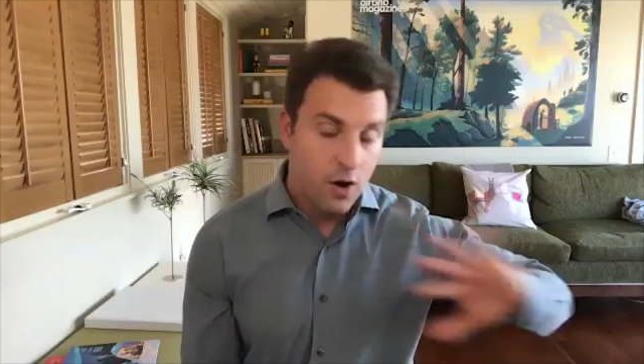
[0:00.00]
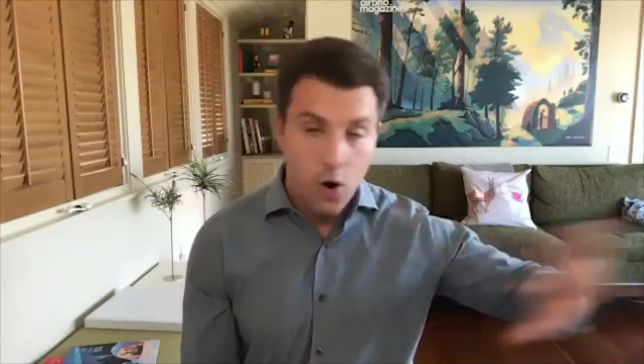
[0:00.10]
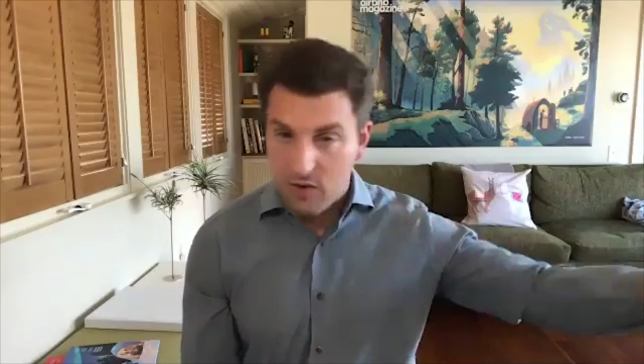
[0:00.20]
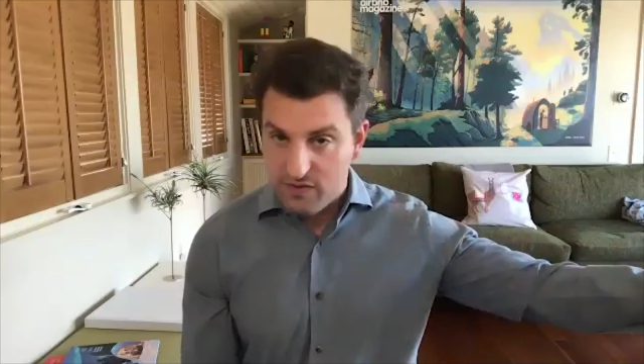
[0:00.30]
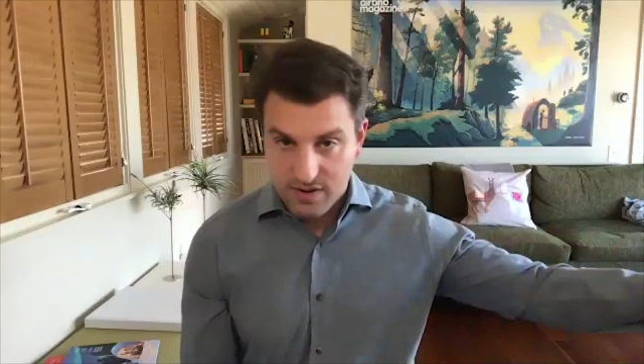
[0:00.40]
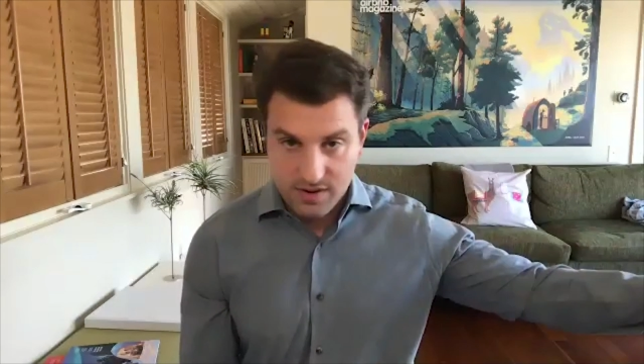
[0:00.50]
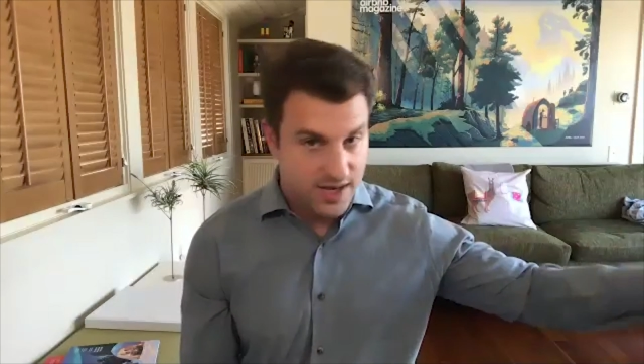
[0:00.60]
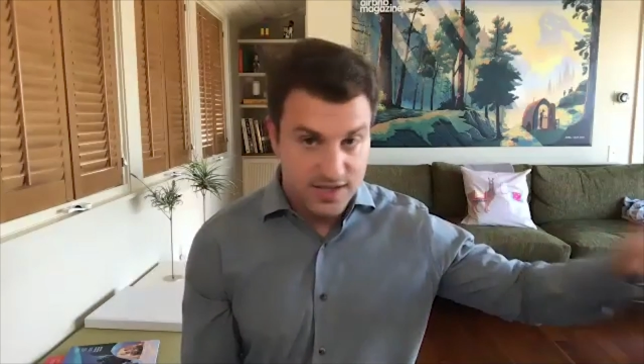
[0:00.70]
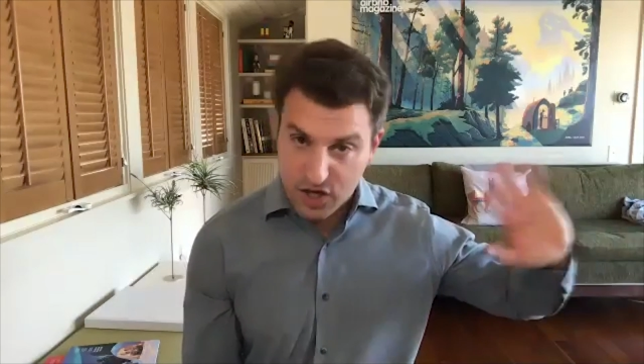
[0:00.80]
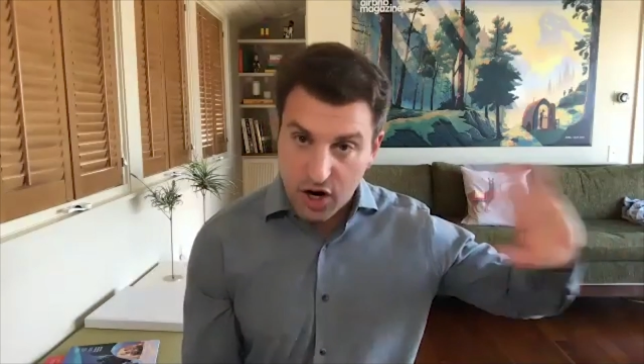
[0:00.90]
over.
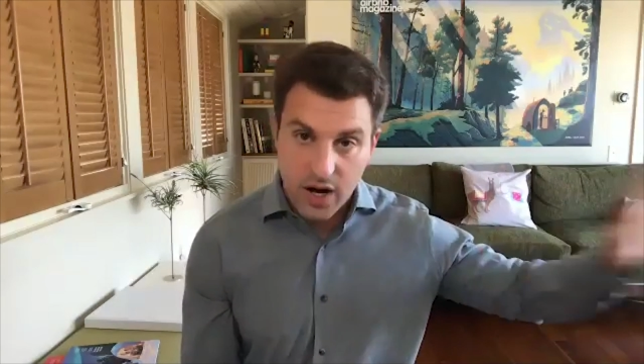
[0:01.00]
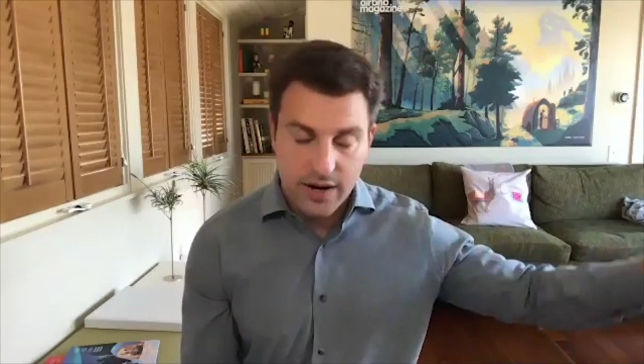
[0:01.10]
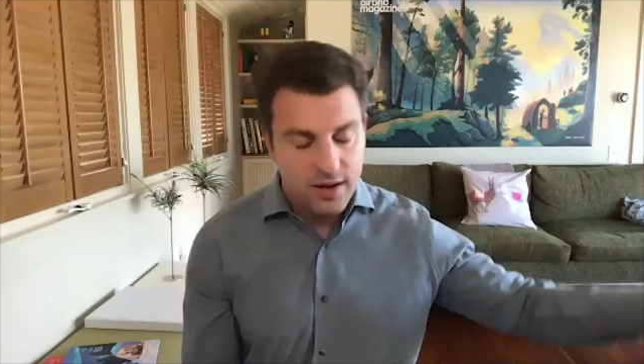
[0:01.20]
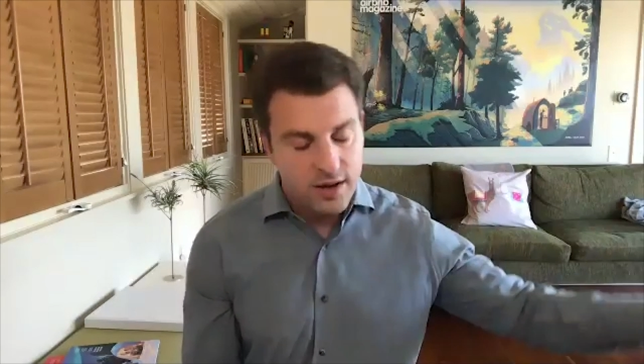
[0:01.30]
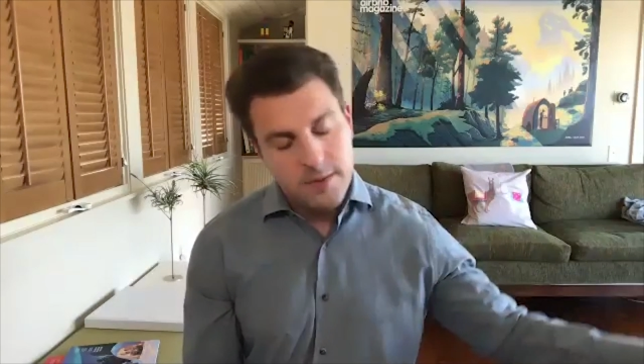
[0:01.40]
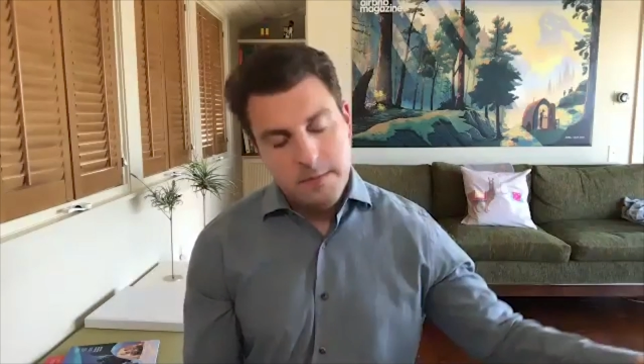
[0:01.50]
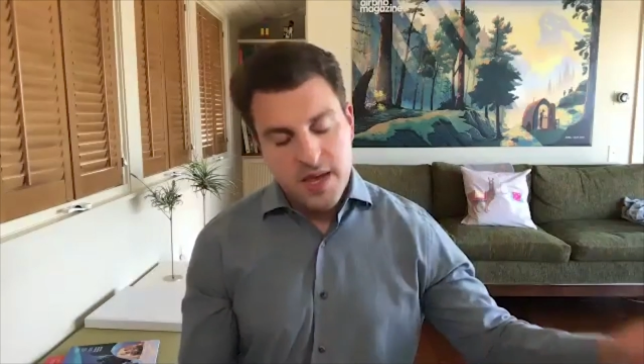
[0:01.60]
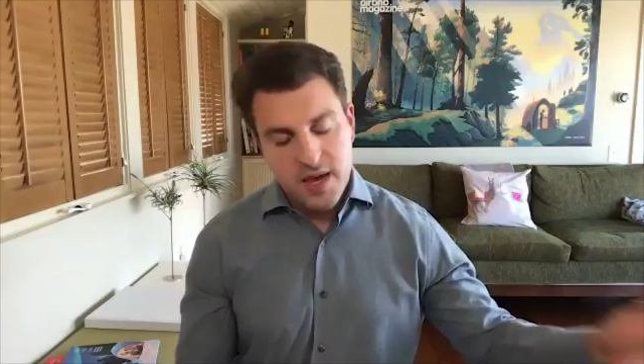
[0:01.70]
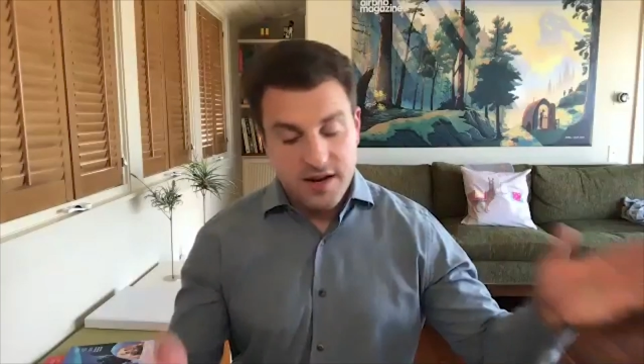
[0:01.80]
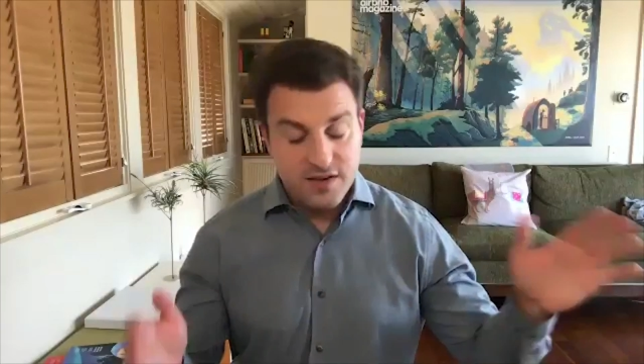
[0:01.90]
It's gone.
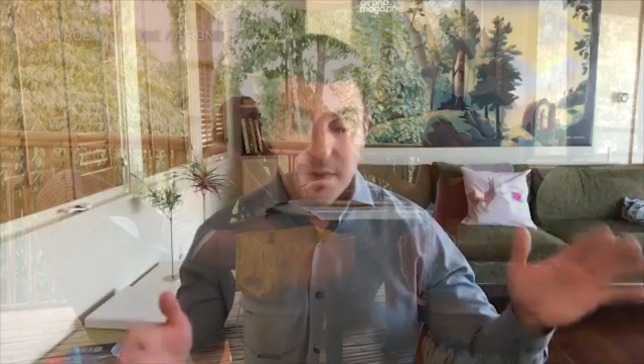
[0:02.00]
It doesn't mean